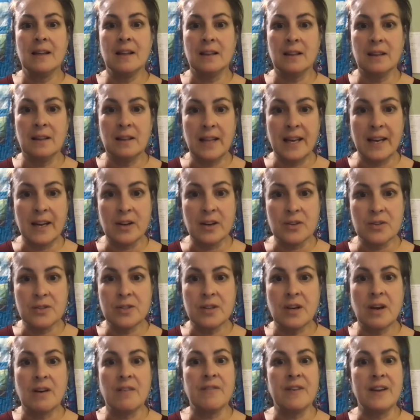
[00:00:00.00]
layers
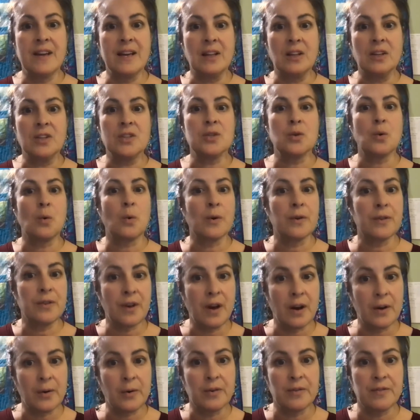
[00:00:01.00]
of English
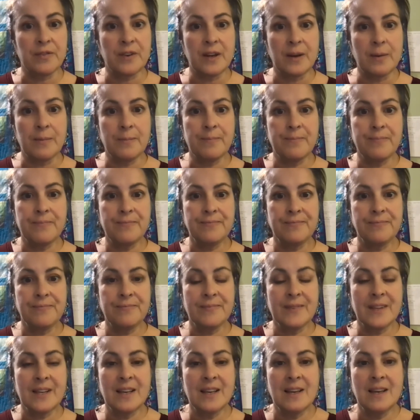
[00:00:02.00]
orthography.
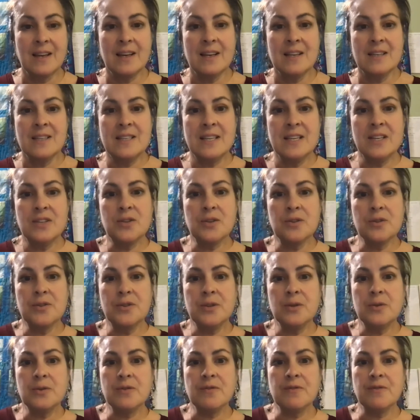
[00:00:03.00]
Teachers
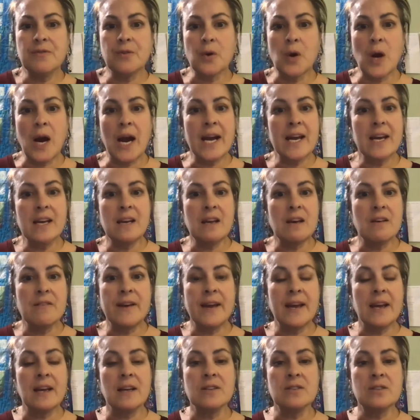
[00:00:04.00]
use a variety of
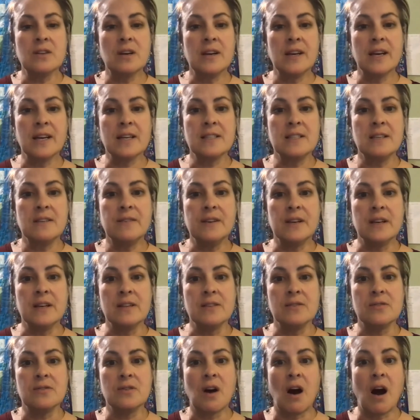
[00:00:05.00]
hands-on
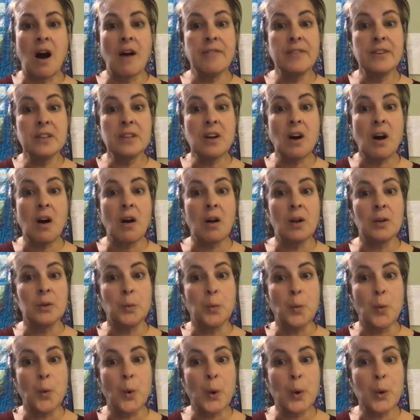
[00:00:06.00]
activities, often called
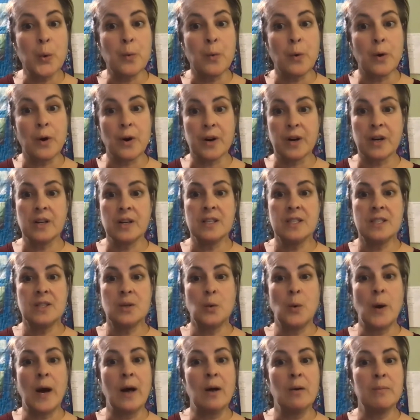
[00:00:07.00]
word work, to
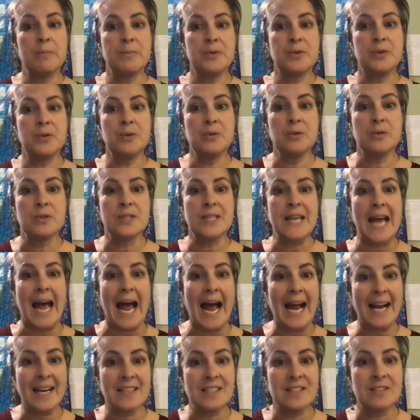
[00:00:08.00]
help students
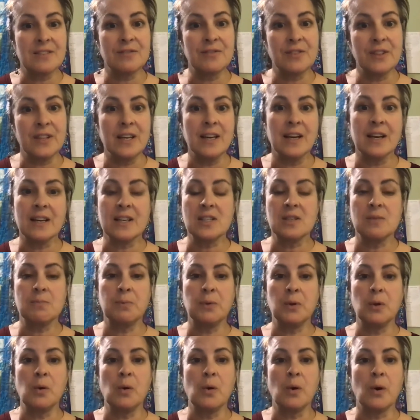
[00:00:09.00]
actively
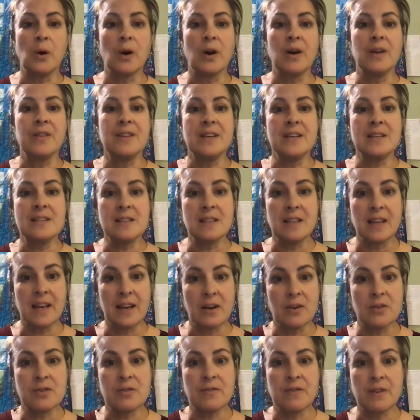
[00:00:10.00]
explore these
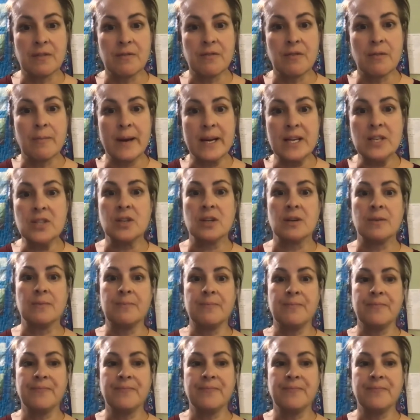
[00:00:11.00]
layers of information.